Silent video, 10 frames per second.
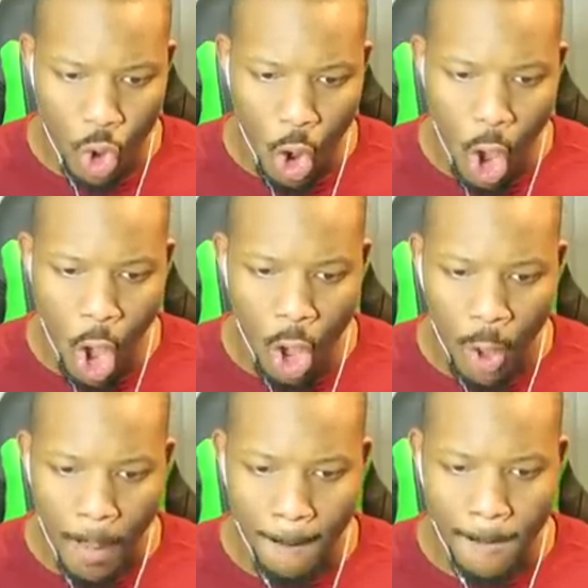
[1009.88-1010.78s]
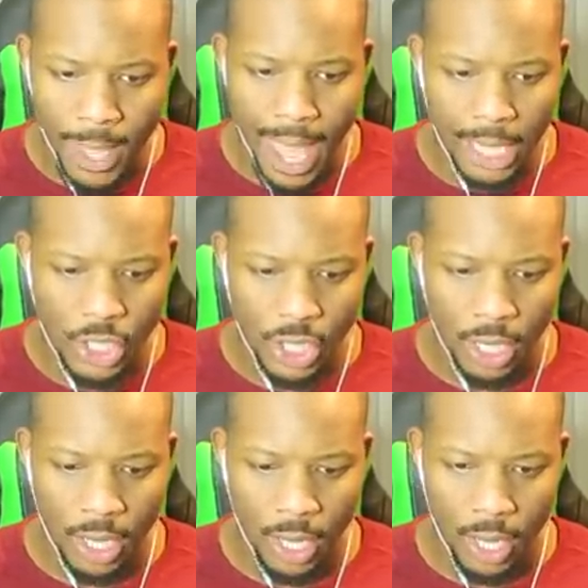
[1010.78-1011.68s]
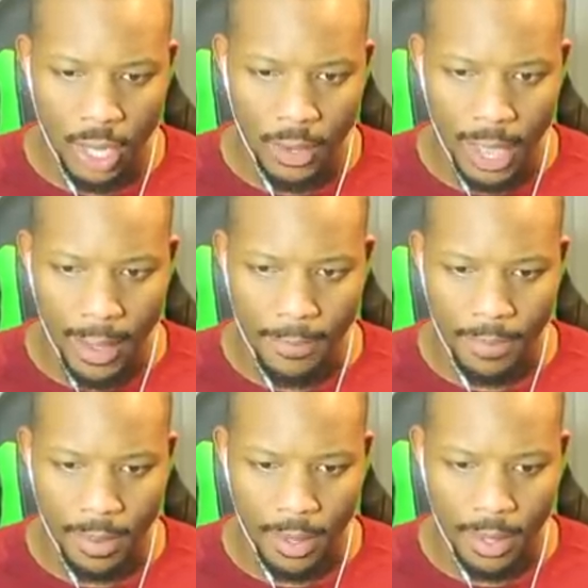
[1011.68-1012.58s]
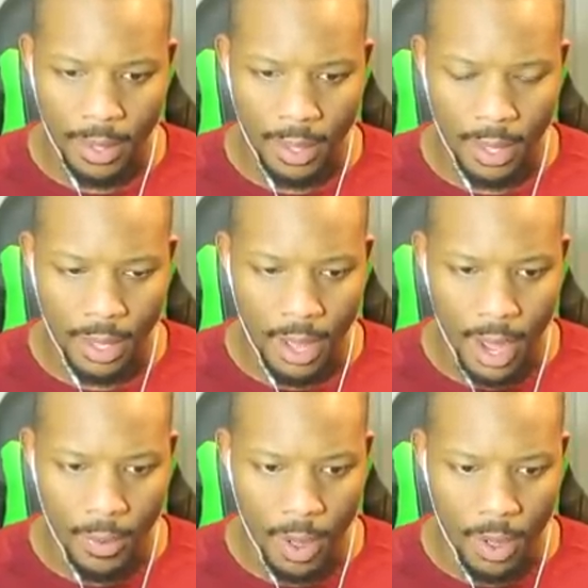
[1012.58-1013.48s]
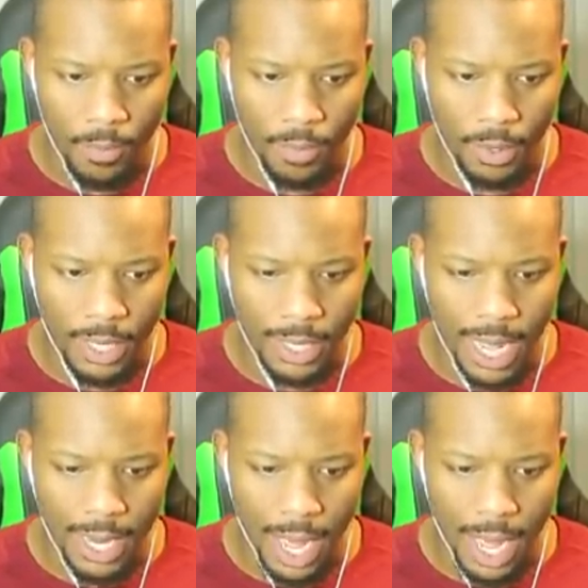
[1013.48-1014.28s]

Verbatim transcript: Oh! Yes! Okay. Alright, well, since I